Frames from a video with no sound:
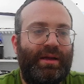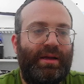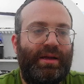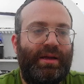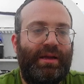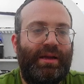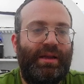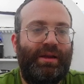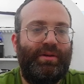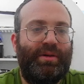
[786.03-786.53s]

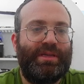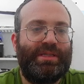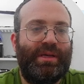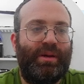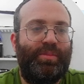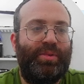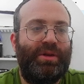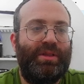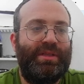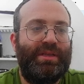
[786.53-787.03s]
Anyways,
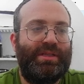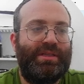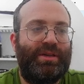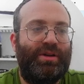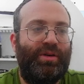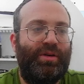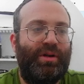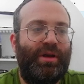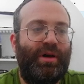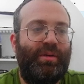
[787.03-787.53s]
I'll put this
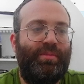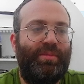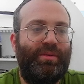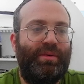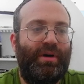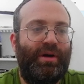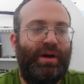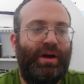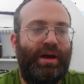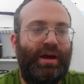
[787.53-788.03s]
code up.
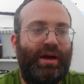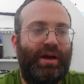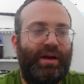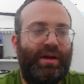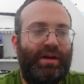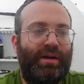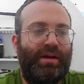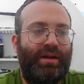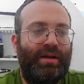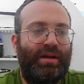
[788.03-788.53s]
What
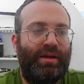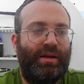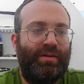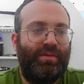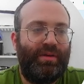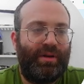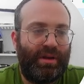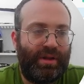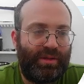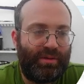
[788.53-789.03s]

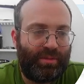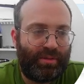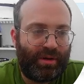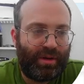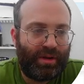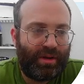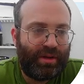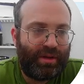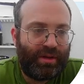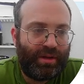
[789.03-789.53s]
did I do
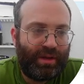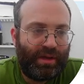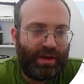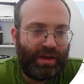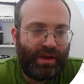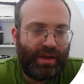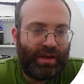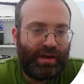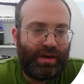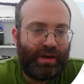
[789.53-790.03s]
wrong?
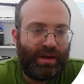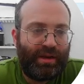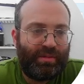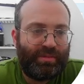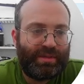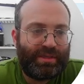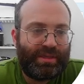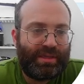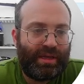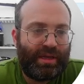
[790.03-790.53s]
No
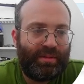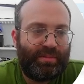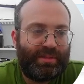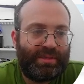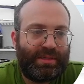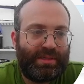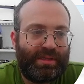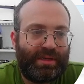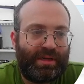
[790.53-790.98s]
steps.